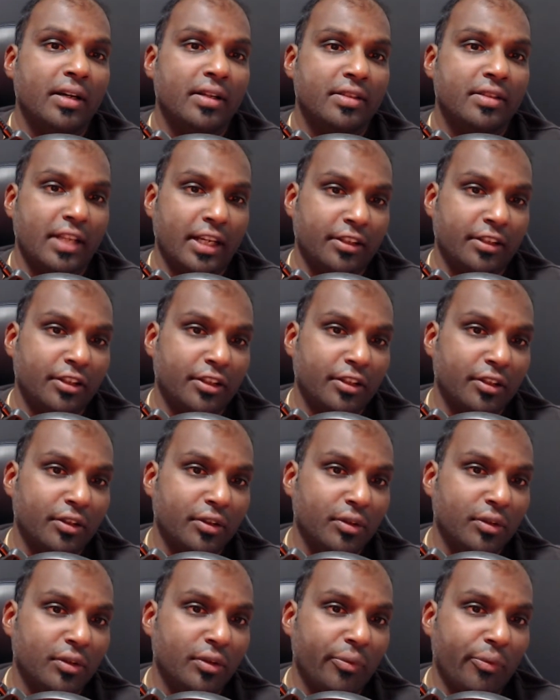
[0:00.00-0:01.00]

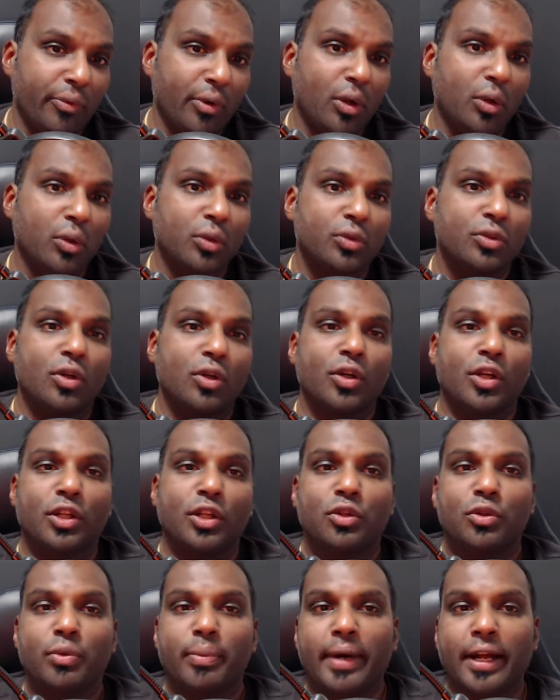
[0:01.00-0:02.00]
technical roles
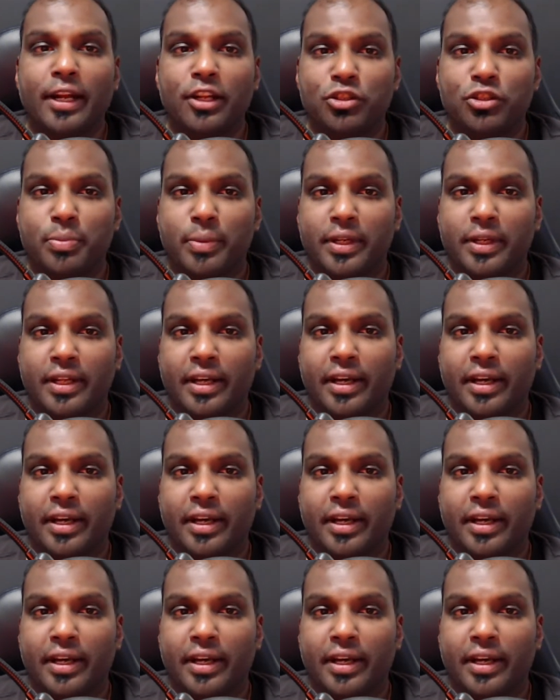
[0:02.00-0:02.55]
into management